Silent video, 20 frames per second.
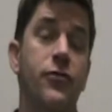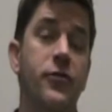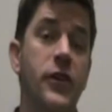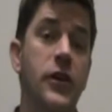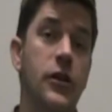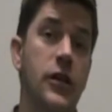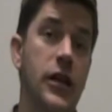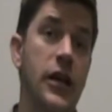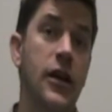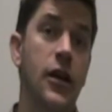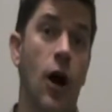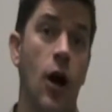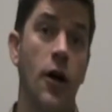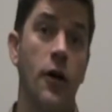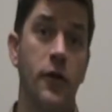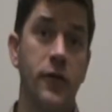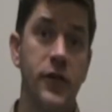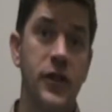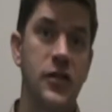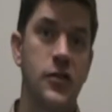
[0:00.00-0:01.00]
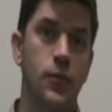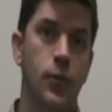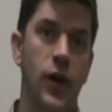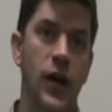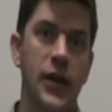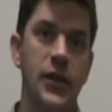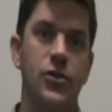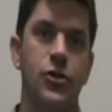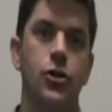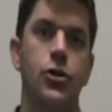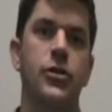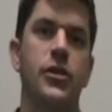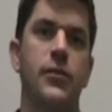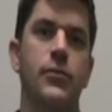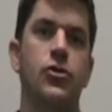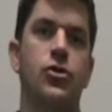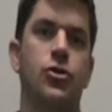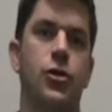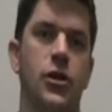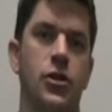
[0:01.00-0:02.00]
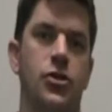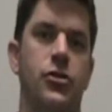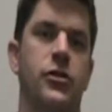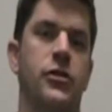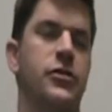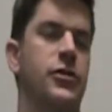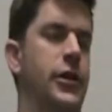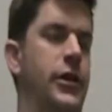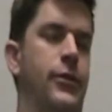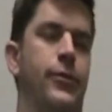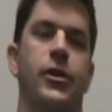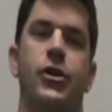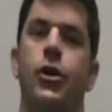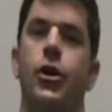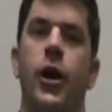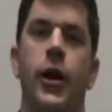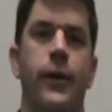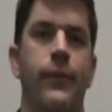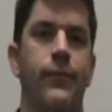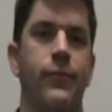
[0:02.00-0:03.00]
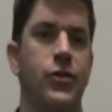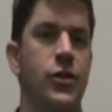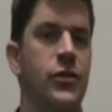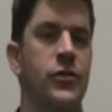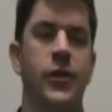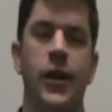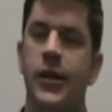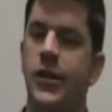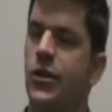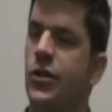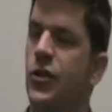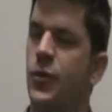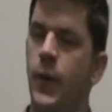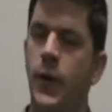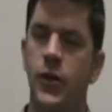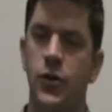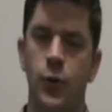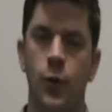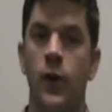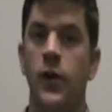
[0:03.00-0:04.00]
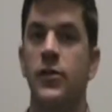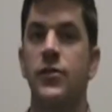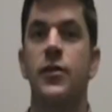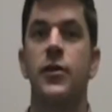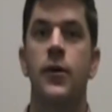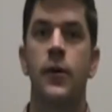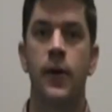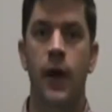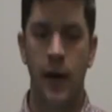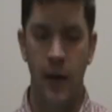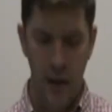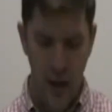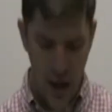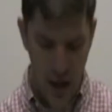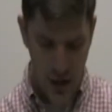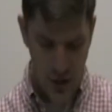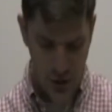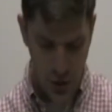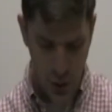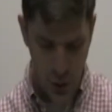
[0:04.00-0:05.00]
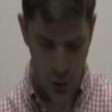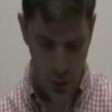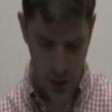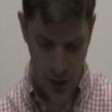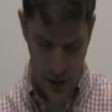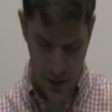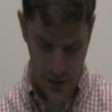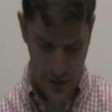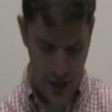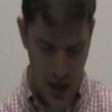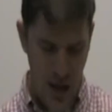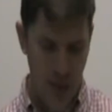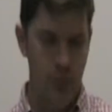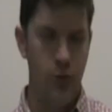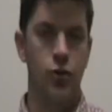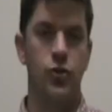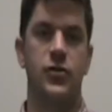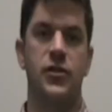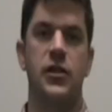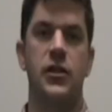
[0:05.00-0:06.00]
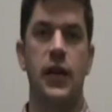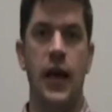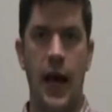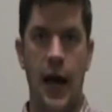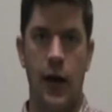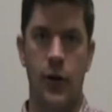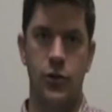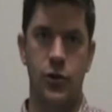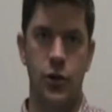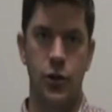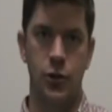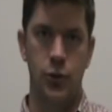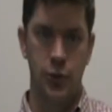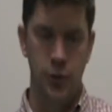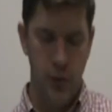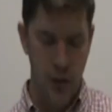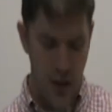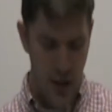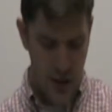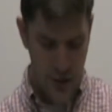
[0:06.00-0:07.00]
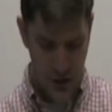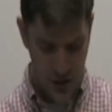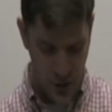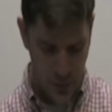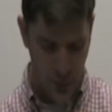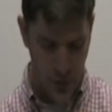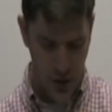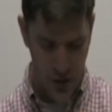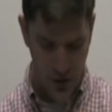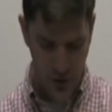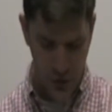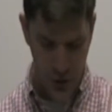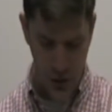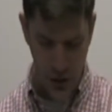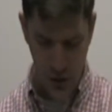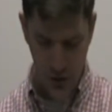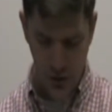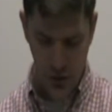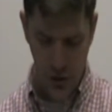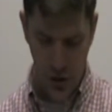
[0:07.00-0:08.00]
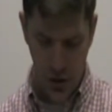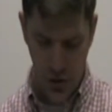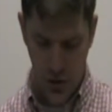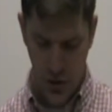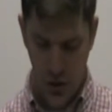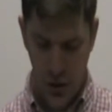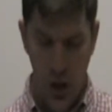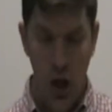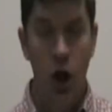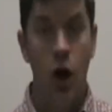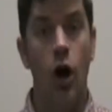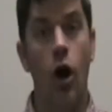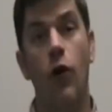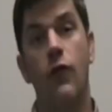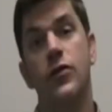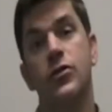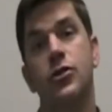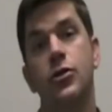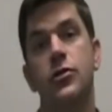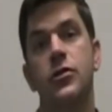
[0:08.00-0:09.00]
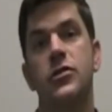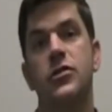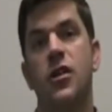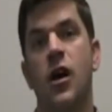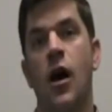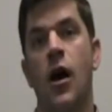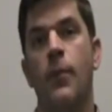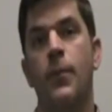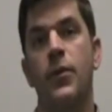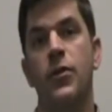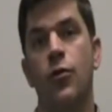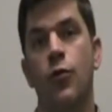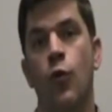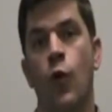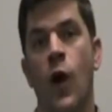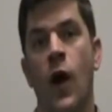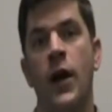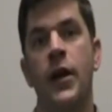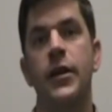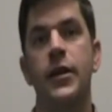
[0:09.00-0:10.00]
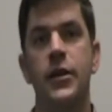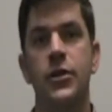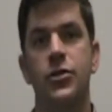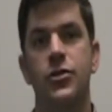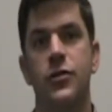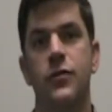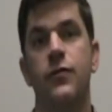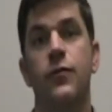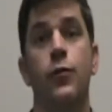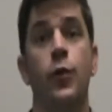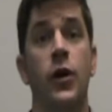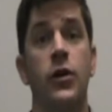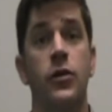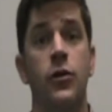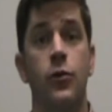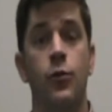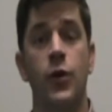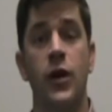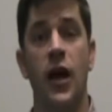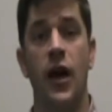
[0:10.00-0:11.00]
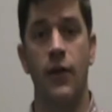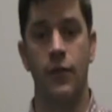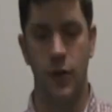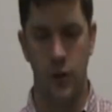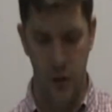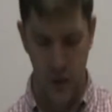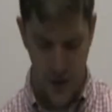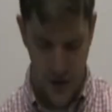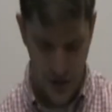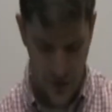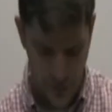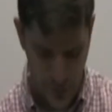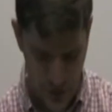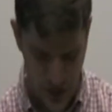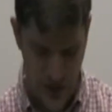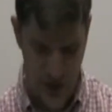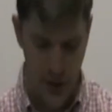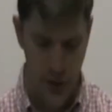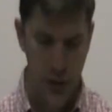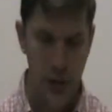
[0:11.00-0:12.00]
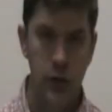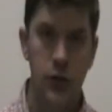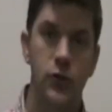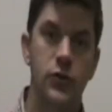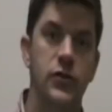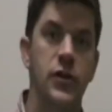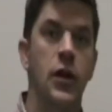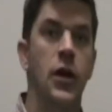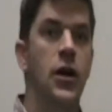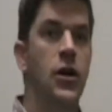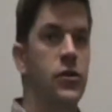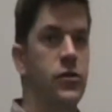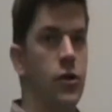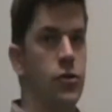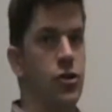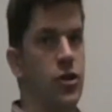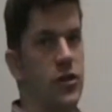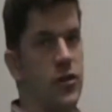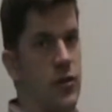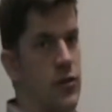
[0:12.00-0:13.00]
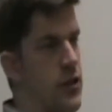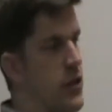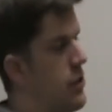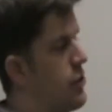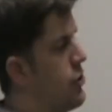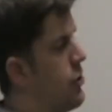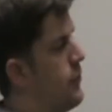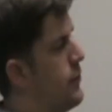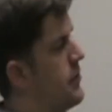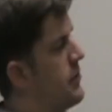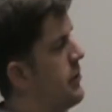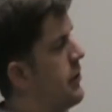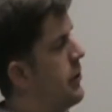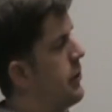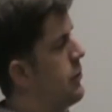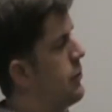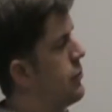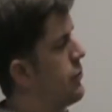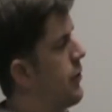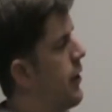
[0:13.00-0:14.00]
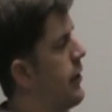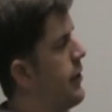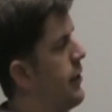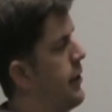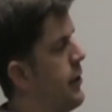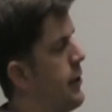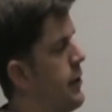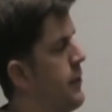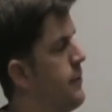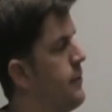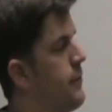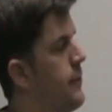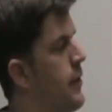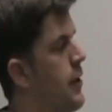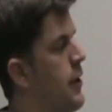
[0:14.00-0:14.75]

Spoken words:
fill in all of these blanks, your demonstration is going to be great, just like your speech was. Okay. So at the top, you see how to. There's a place for your introduction. Over to the top and the right is where we have the list of materials. So just list your materials right here.